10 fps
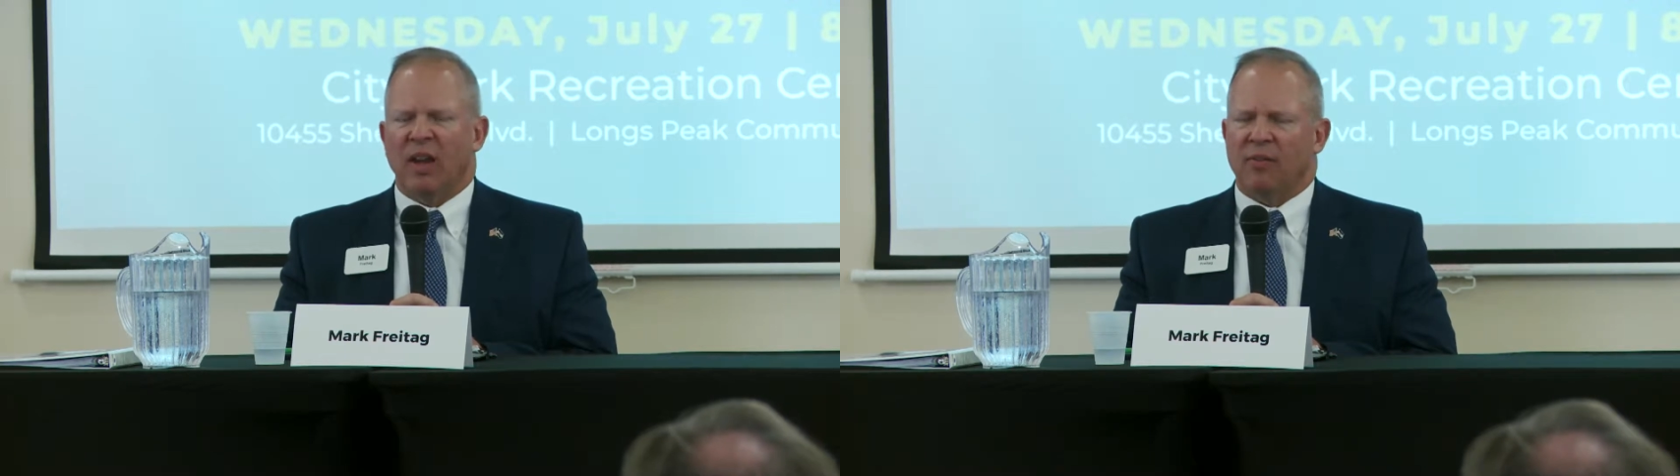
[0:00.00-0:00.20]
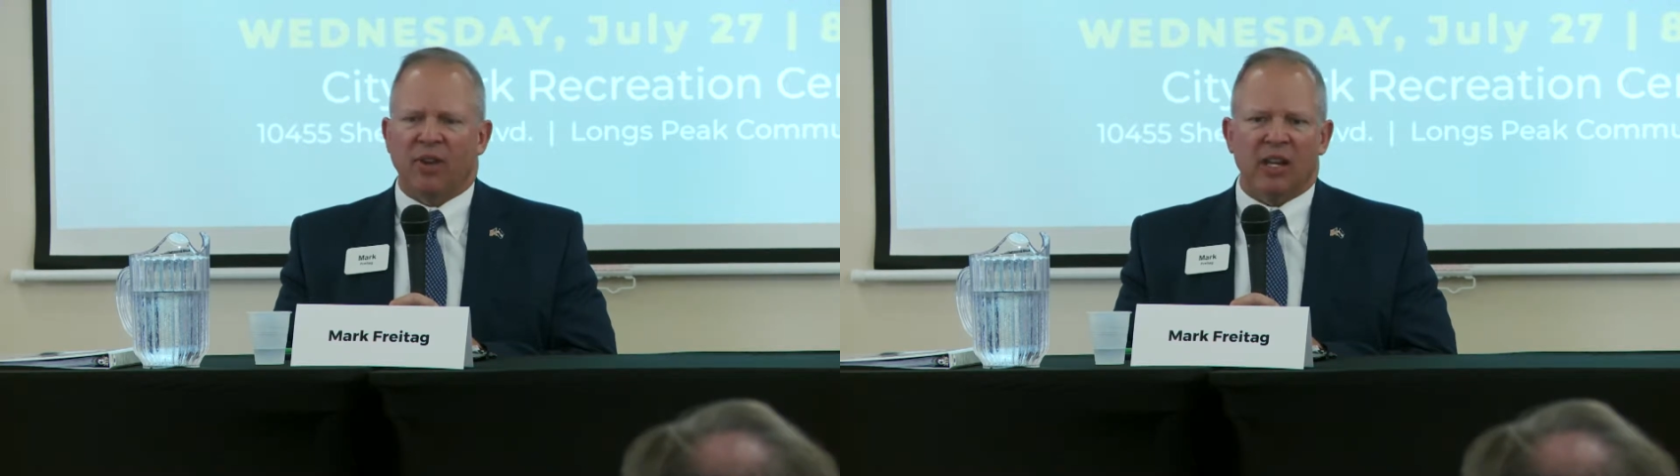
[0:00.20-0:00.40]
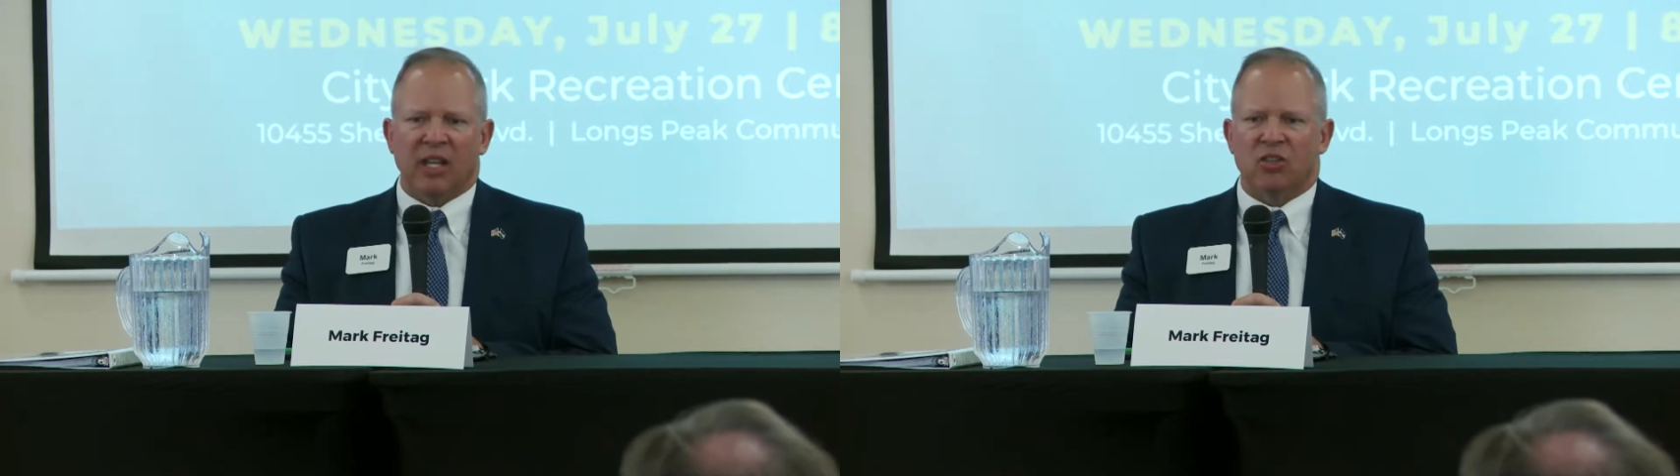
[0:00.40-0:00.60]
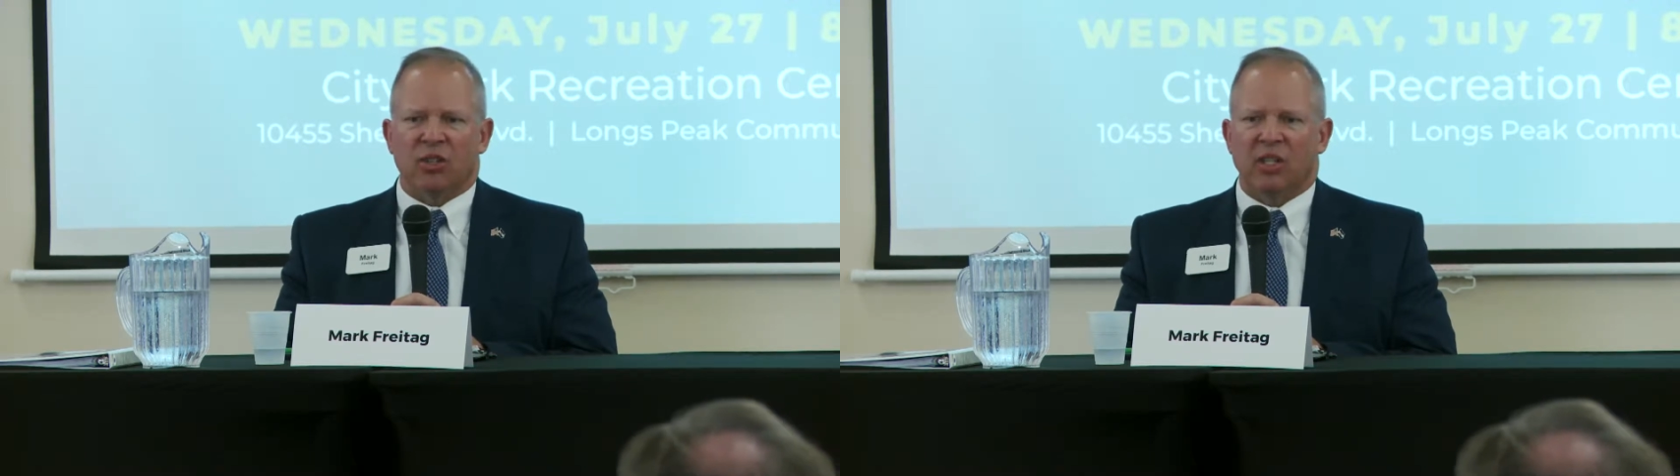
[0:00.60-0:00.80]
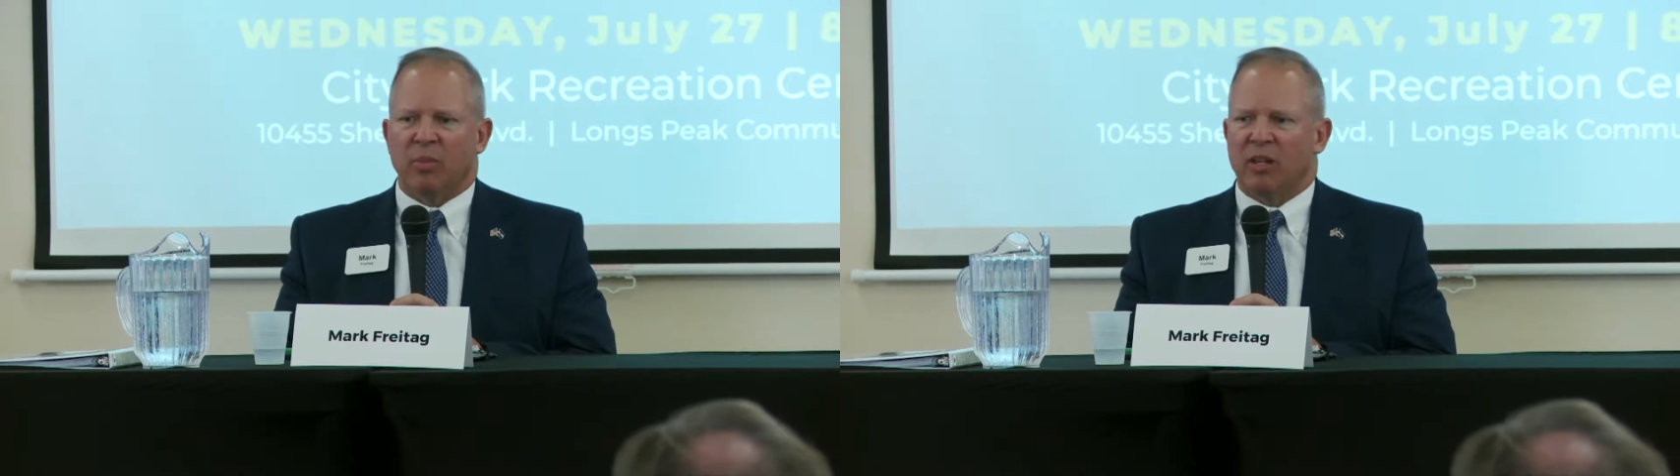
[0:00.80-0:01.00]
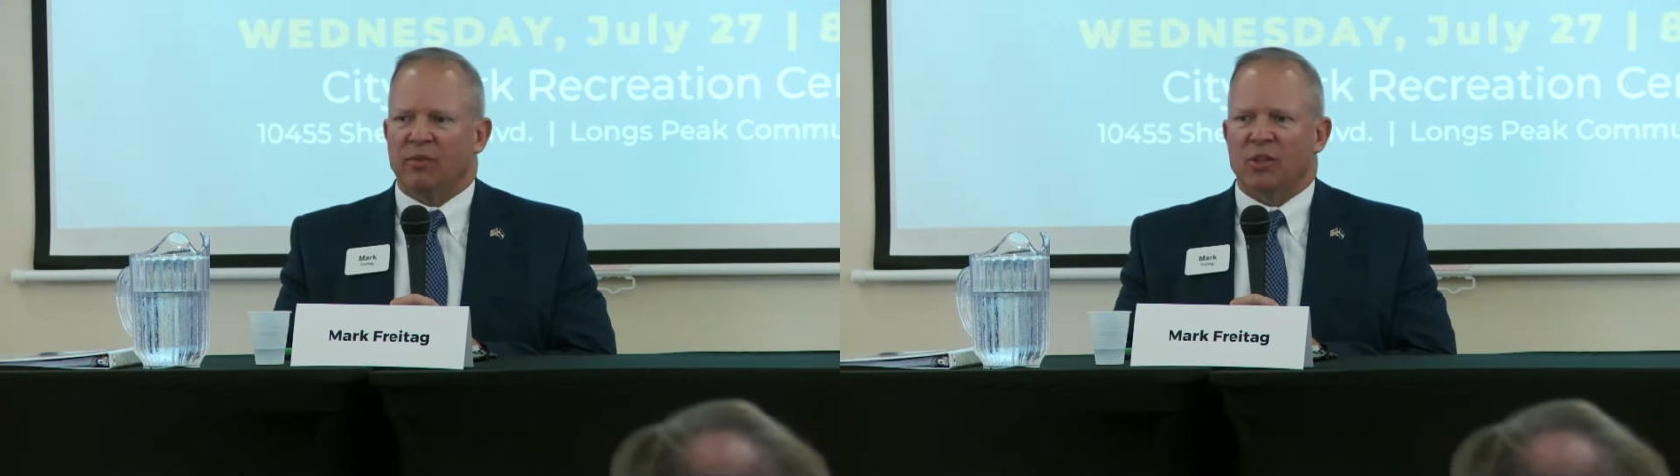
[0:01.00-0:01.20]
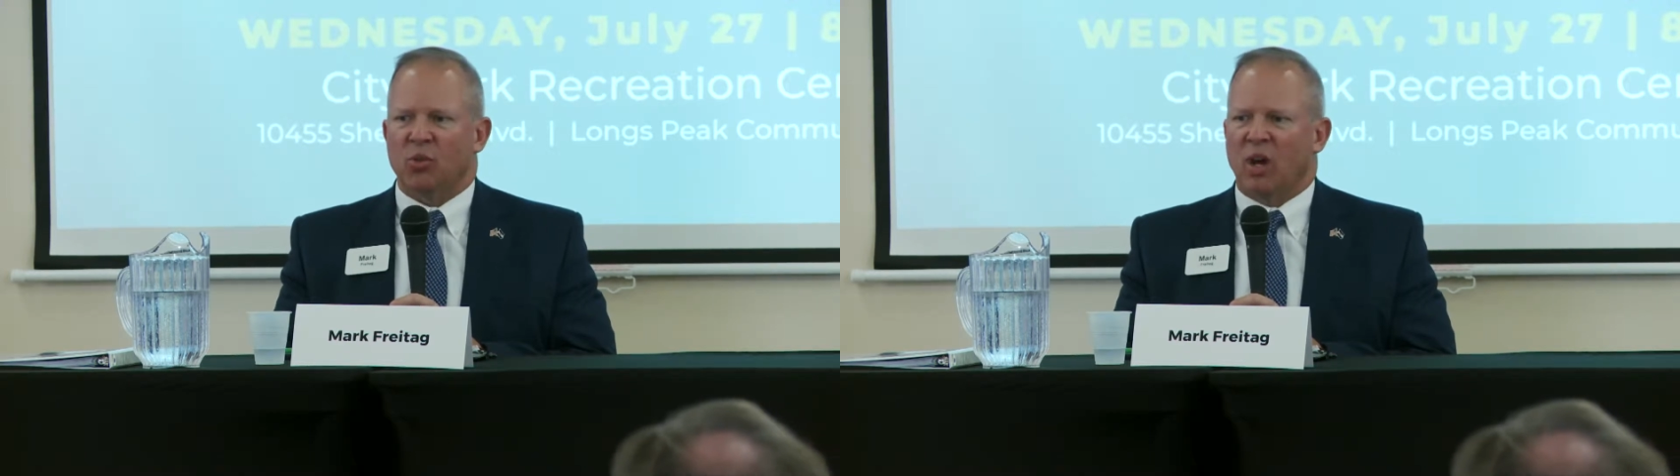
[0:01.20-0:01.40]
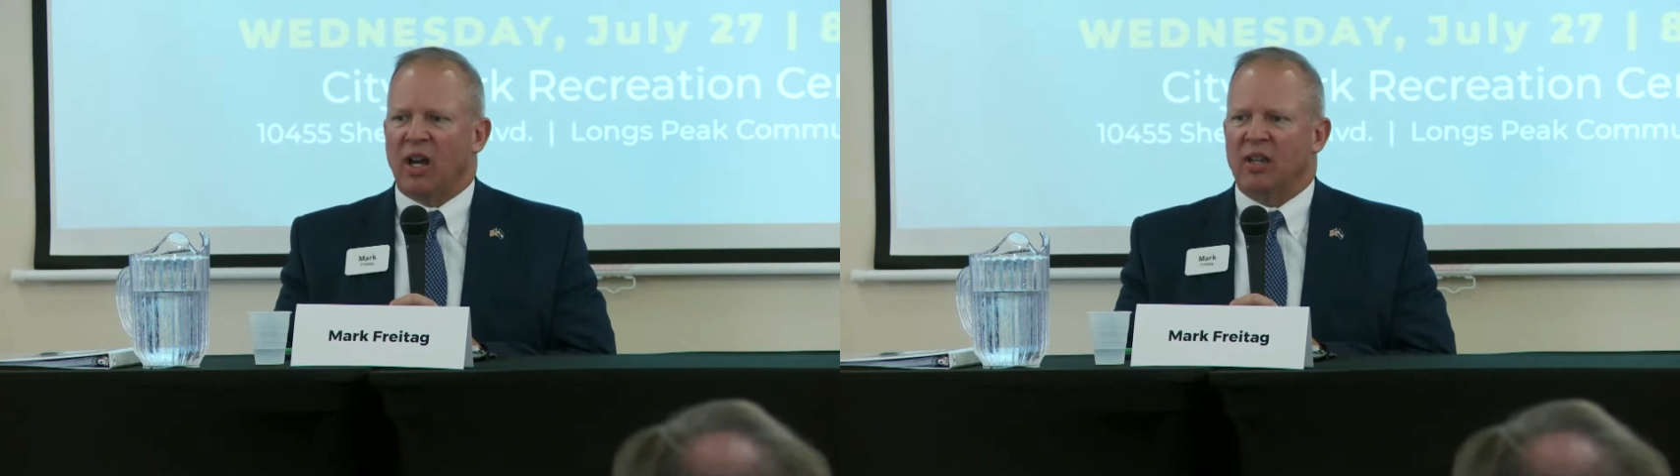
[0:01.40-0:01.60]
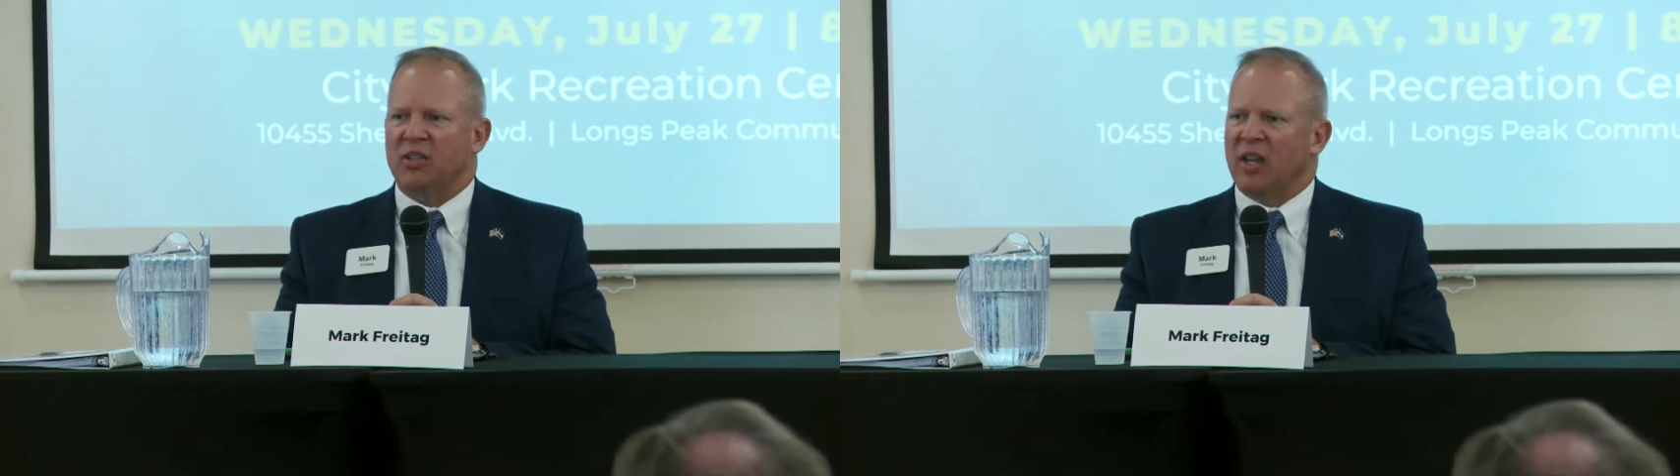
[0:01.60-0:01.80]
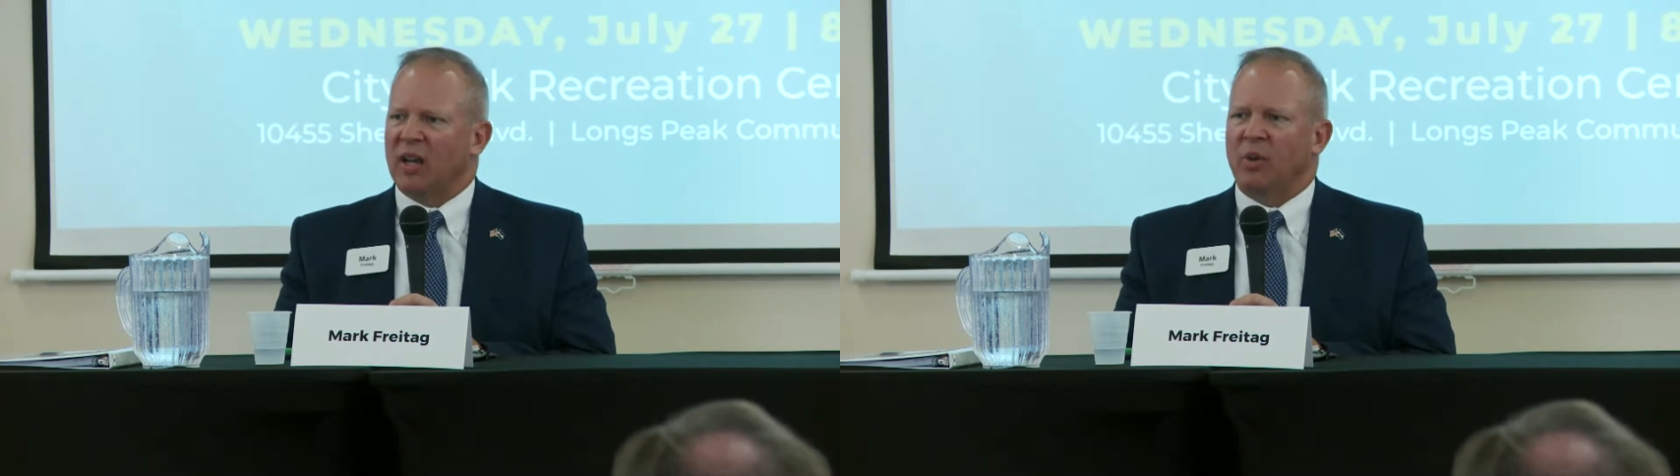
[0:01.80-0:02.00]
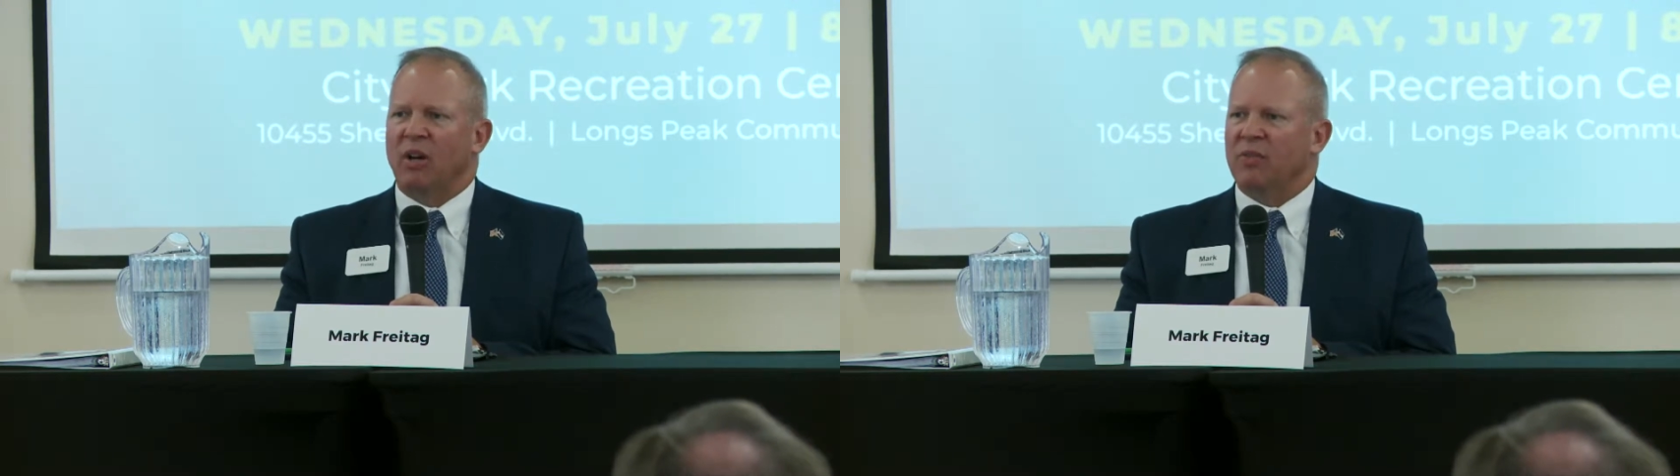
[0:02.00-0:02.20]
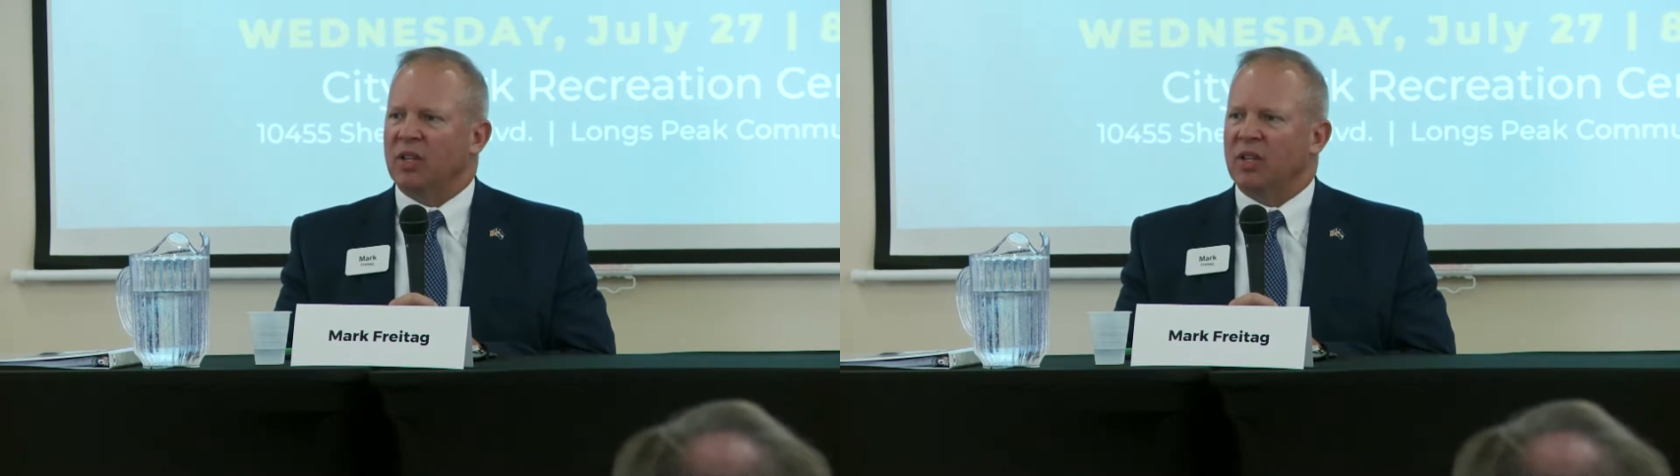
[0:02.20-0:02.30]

financially, benefits-wise, time off,